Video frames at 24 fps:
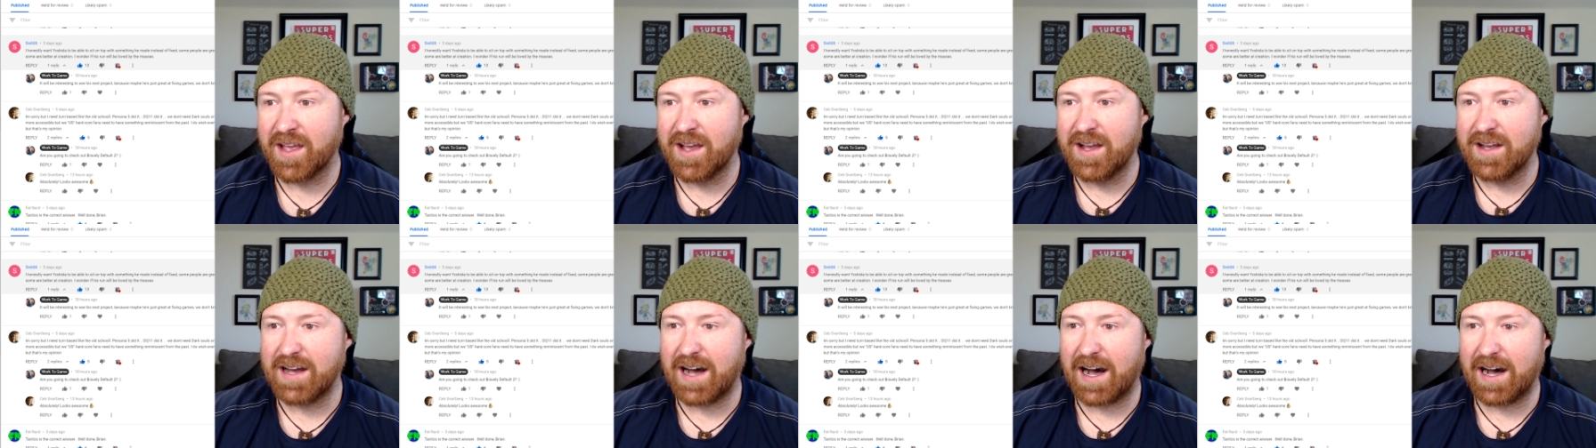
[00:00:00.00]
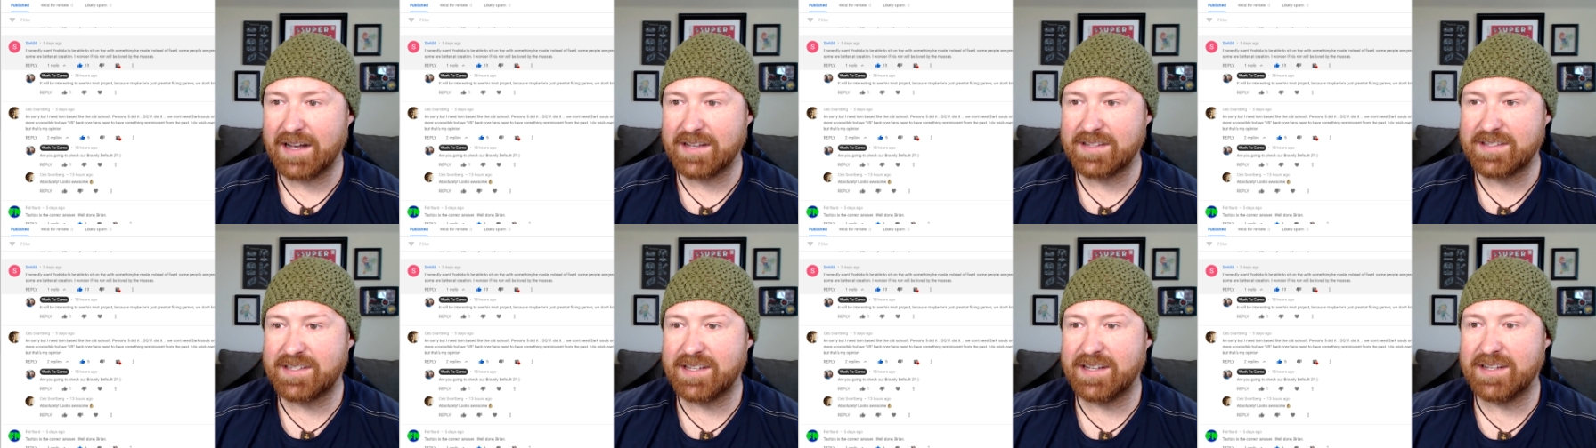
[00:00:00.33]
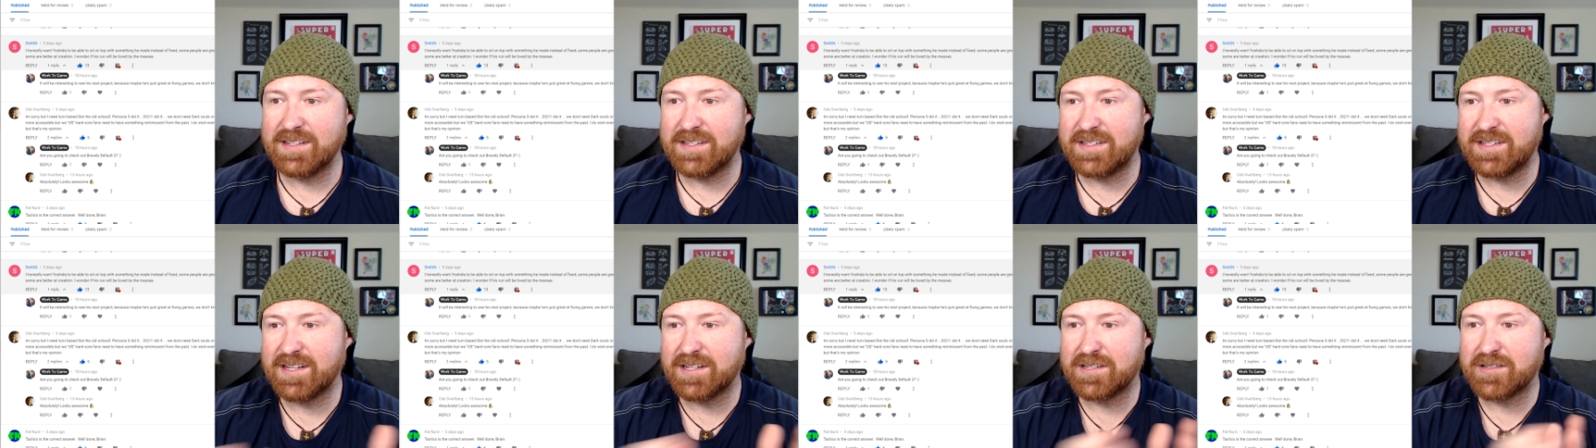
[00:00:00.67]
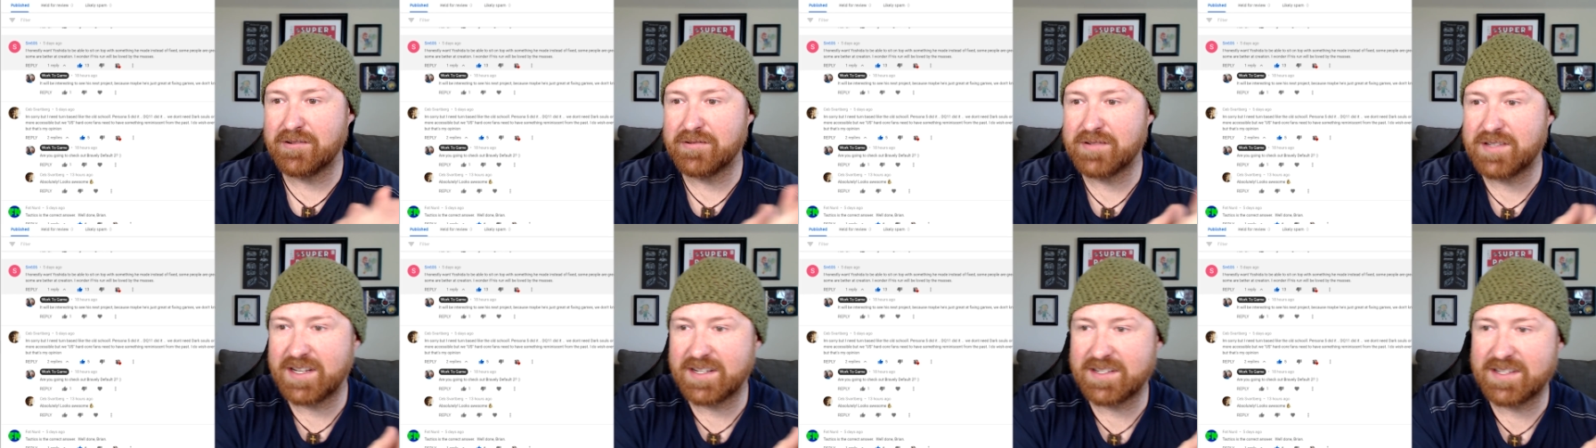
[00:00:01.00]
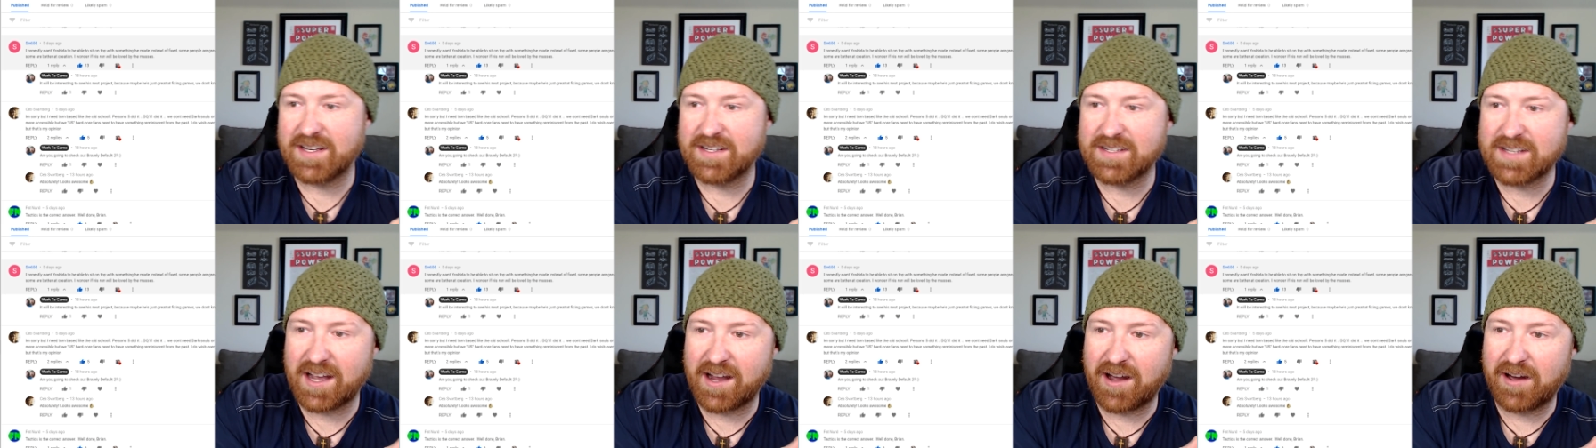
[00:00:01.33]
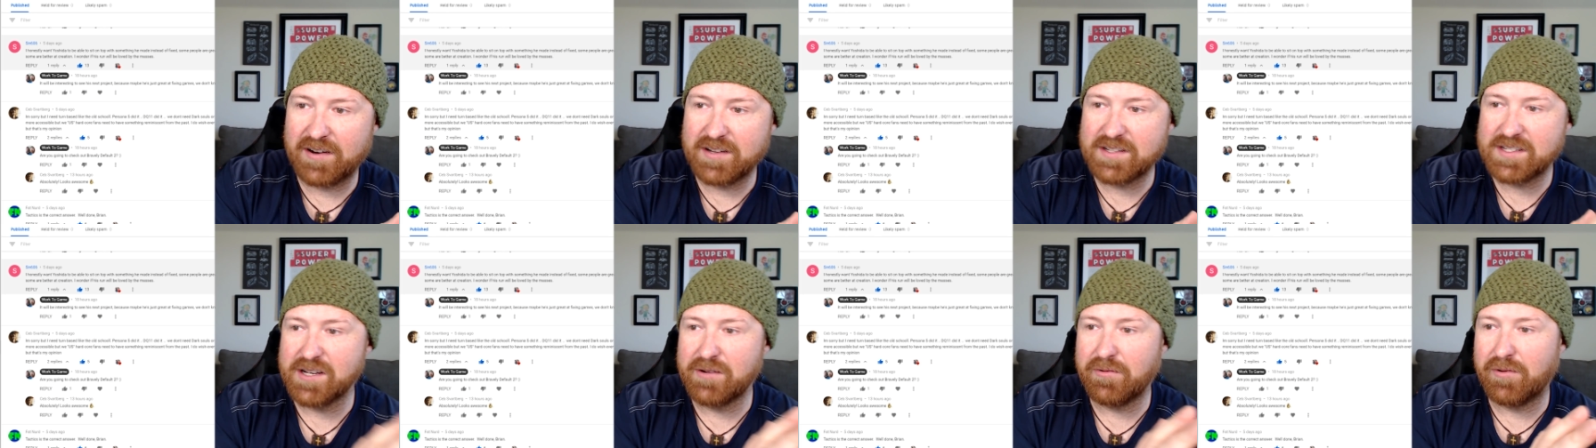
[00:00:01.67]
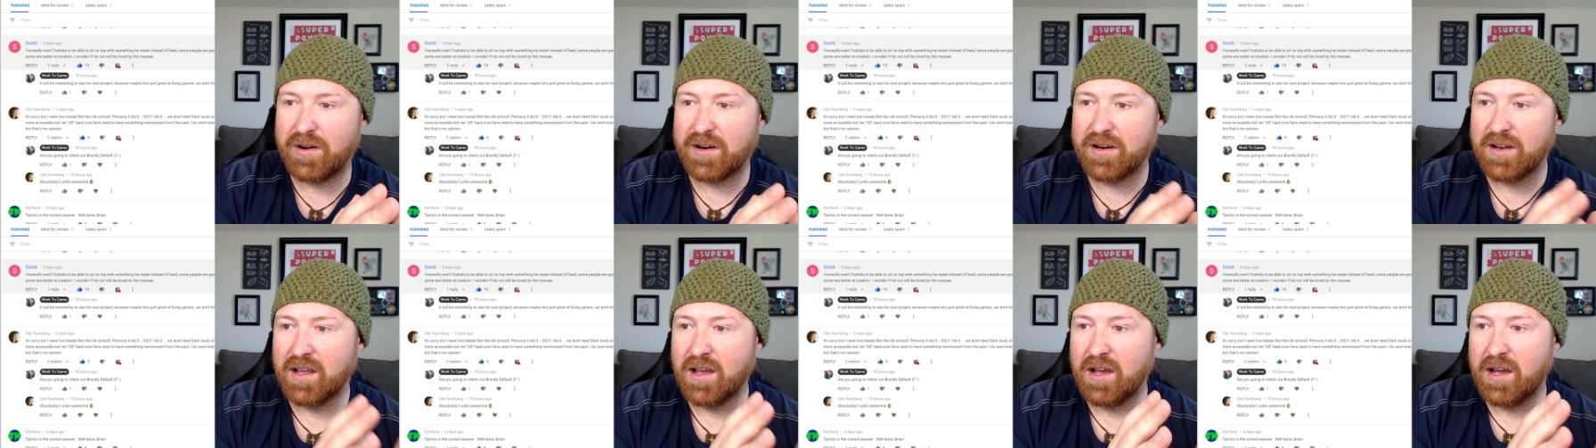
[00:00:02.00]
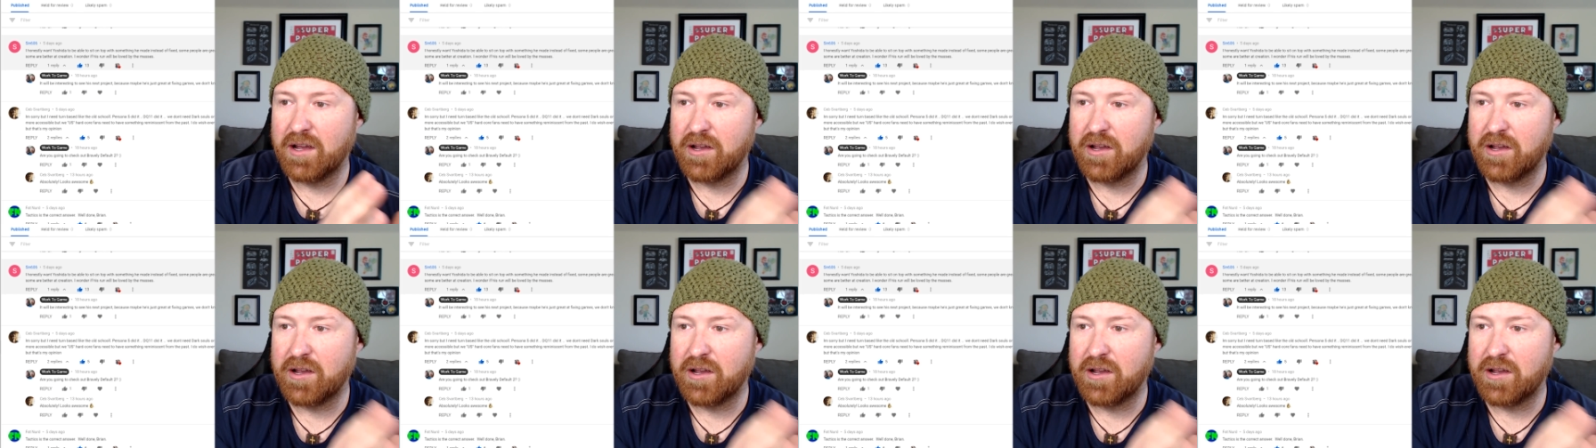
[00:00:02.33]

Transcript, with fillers: Uh, Sin606 says, I honestly want